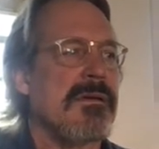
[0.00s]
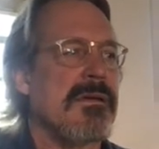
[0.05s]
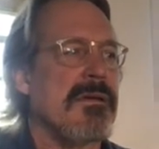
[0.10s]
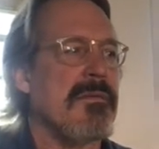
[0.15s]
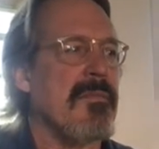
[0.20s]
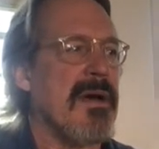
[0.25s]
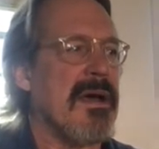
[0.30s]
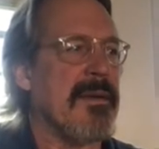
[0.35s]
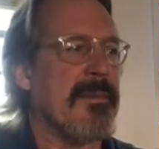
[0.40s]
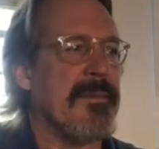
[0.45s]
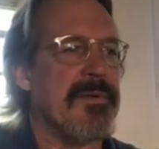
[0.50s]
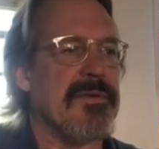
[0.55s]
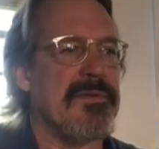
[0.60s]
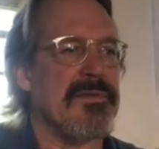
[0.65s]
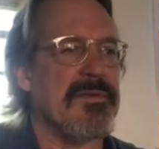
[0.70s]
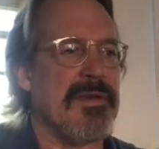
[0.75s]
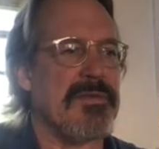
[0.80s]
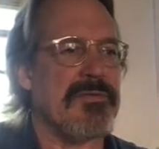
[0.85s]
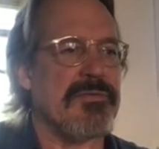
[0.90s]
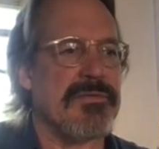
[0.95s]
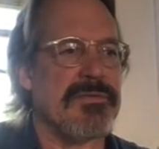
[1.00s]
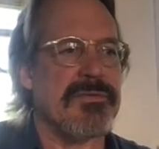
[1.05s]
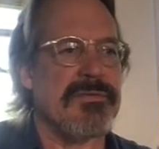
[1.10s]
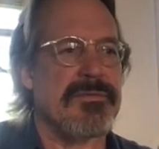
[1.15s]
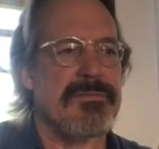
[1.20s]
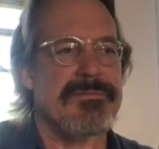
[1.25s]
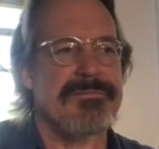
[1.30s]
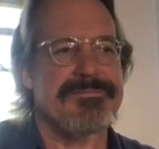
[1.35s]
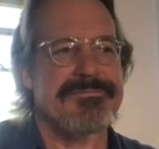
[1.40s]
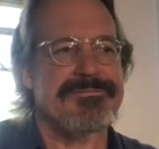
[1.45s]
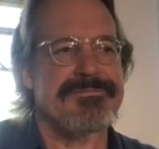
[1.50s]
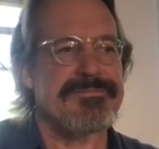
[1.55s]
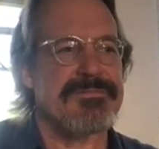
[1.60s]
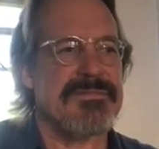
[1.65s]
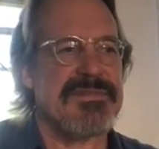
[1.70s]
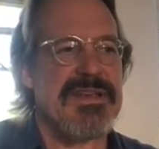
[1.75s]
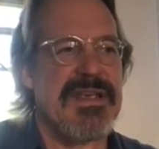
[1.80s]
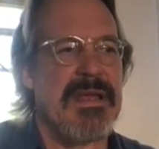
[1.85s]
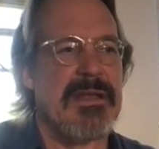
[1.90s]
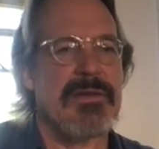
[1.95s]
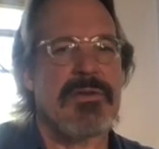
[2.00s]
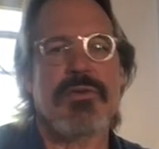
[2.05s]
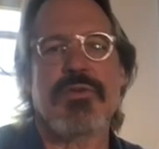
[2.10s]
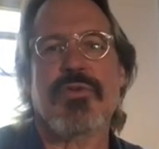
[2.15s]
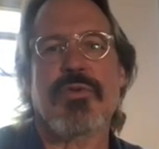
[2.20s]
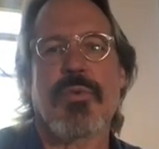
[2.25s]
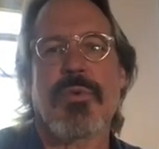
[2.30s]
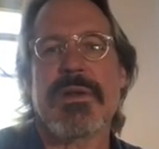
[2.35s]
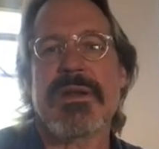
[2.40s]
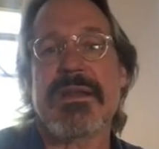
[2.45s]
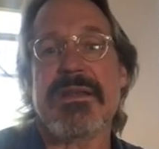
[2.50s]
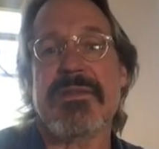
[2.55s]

in my possession 10, 20